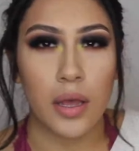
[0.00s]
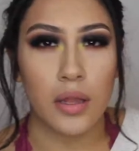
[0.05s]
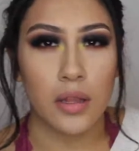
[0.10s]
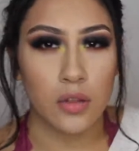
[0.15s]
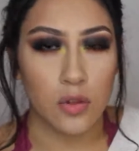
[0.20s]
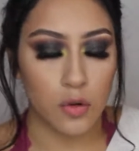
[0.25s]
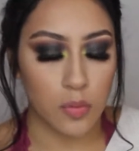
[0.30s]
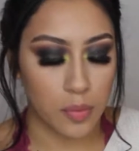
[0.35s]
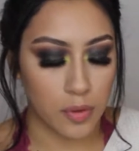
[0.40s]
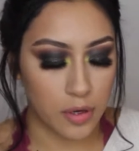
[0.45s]
A
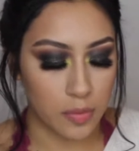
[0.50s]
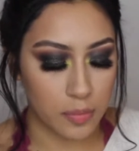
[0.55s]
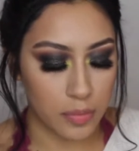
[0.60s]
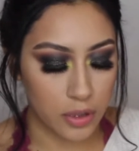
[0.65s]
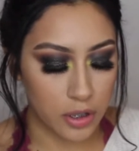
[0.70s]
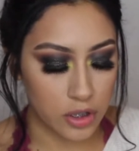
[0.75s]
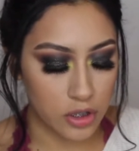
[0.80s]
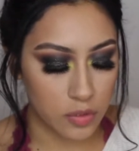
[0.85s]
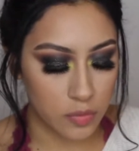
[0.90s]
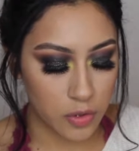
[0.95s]
little bit of
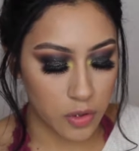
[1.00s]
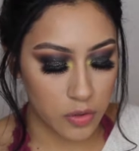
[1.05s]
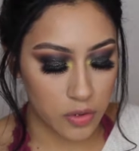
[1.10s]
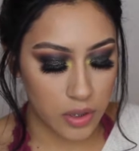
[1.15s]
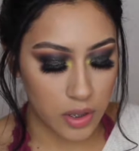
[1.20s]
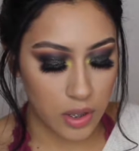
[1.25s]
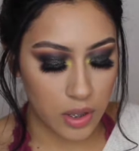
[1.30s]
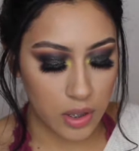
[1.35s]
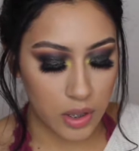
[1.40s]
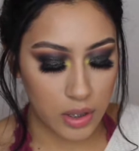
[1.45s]
blush. I'm
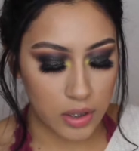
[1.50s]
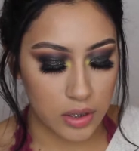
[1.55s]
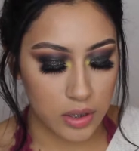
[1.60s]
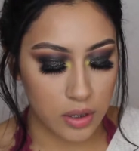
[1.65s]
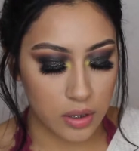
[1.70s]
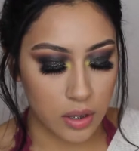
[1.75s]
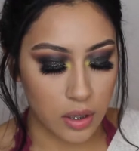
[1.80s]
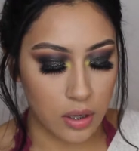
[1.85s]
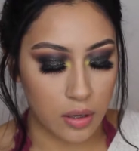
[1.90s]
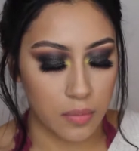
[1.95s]
using the
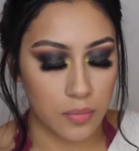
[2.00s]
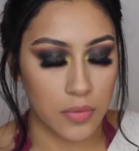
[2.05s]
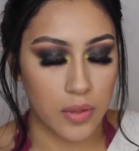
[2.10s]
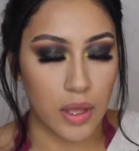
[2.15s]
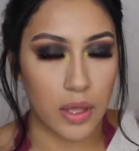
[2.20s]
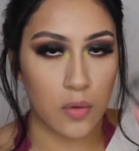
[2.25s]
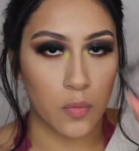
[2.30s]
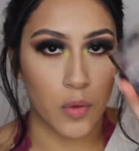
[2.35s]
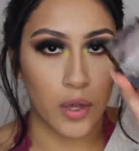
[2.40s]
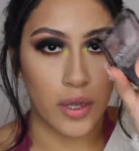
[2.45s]

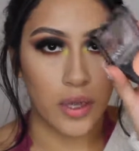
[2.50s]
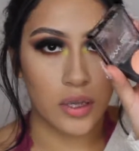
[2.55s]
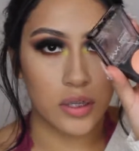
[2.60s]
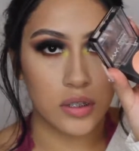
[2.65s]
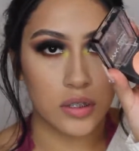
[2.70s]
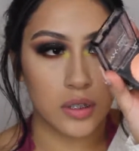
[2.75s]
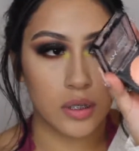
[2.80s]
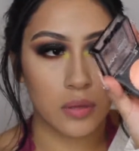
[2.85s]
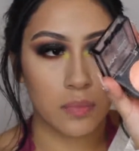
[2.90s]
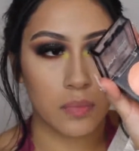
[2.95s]

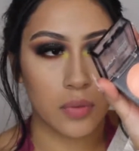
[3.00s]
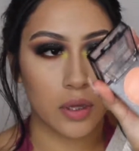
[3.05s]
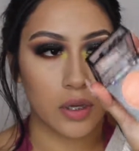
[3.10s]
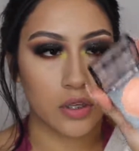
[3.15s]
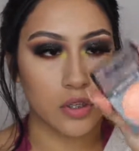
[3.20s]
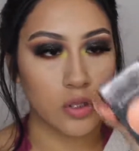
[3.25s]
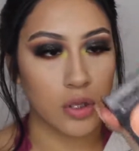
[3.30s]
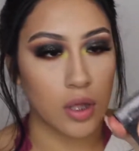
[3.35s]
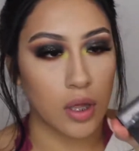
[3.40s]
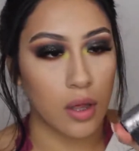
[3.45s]
NYX
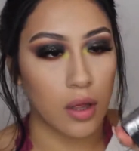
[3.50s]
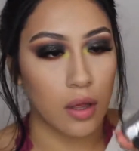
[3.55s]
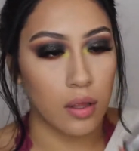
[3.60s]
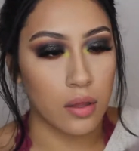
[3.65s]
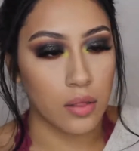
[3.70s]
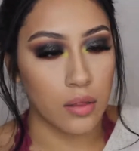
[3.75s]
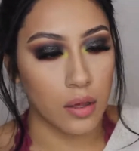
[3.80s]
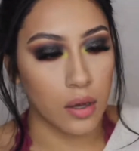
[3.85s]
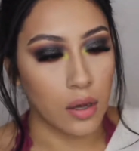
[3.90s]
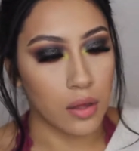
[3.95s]
blush
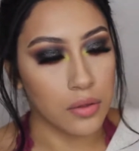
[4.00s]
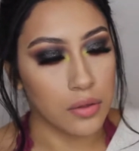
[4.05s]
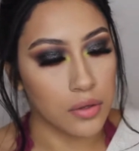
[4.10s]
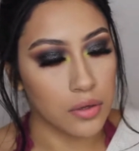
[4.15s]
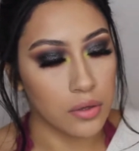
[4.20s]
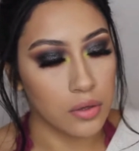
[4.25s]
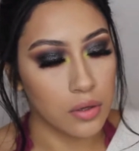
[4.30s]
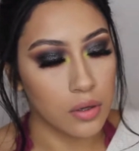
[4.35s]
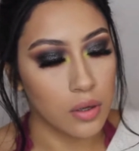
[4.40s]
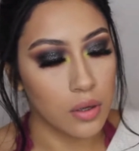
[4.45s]
and the
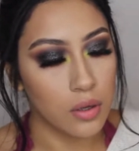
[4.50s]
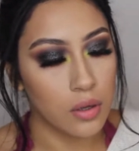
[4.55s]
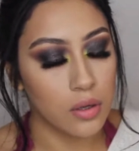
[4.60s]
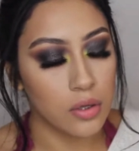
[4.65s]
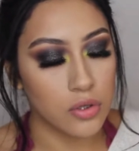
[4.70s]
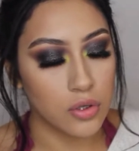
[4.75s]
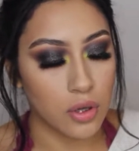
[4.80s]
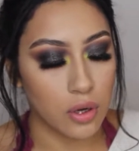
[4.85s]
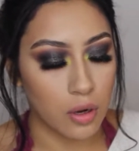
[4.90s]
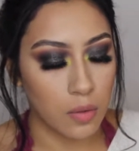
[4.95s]
color
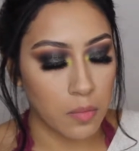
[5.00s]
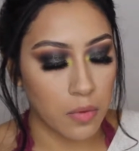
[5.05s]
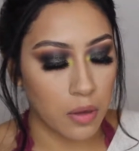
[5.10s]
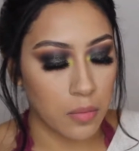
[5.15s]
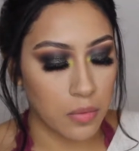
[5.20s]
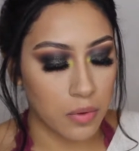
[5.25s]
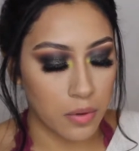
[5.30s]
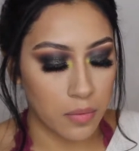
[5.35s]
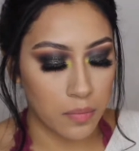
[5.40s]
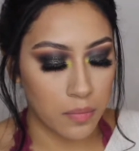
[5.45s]
Sugar
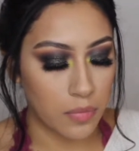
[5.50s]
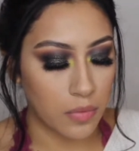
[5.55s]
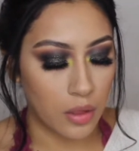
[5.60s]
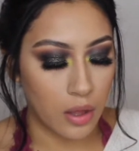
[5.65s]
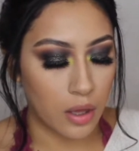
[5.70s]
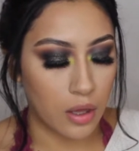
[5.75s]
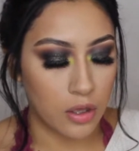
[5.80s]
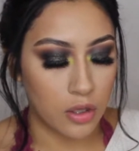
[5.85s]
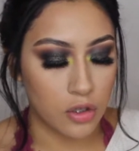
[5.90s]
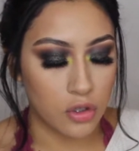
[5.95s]
Mama.
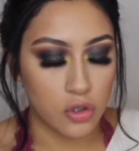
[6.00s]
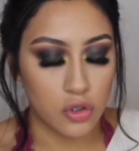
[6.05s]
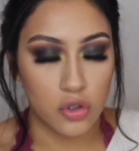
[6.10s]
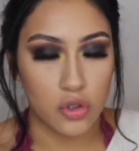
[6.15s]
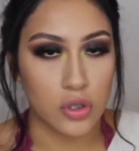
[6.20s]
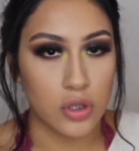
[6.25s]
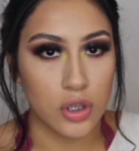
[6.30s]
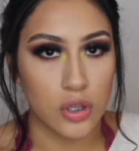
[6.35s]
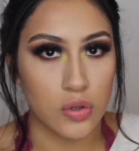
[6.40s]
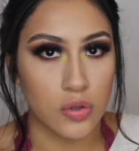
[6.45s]
I
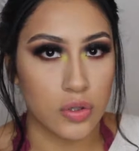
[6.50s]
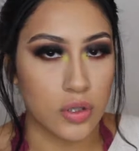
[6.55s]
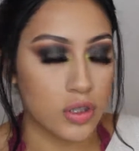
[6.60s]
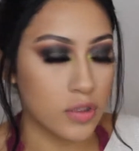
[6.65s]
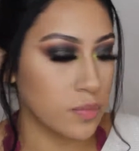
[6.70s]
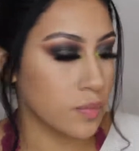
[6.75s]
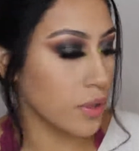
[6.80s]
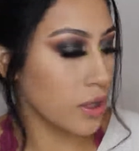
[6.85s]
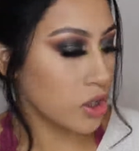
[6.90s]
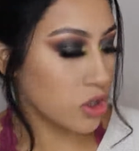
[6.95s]
usually use
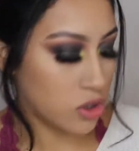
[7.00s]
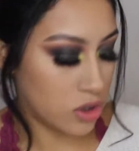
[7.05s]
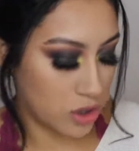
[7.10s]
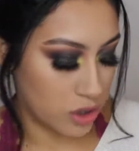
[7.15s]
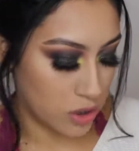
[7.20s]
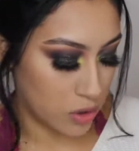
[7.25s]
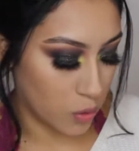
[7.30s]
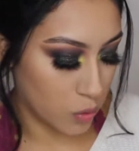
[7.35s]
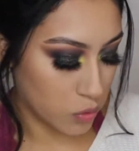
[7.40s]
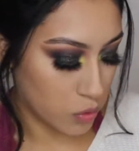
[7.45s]
this blush,
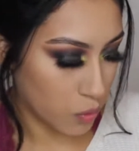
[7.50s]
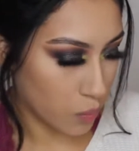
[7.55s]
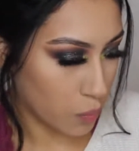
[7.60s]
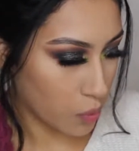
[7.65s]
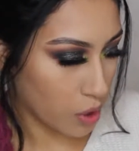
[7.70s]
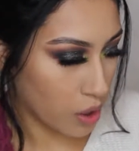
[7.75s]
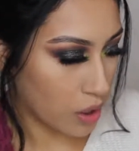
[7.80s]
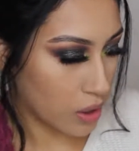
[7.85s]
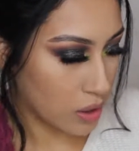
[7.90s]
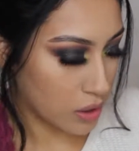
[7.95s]
just no
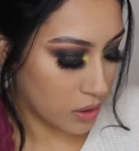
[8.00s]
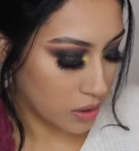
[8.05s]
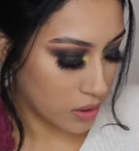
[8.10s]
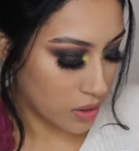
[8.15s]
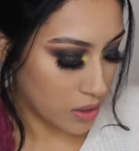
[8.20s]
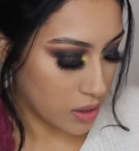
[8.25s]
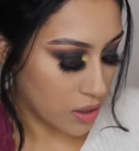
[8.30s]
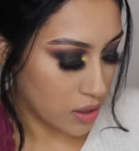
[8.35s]
surprise.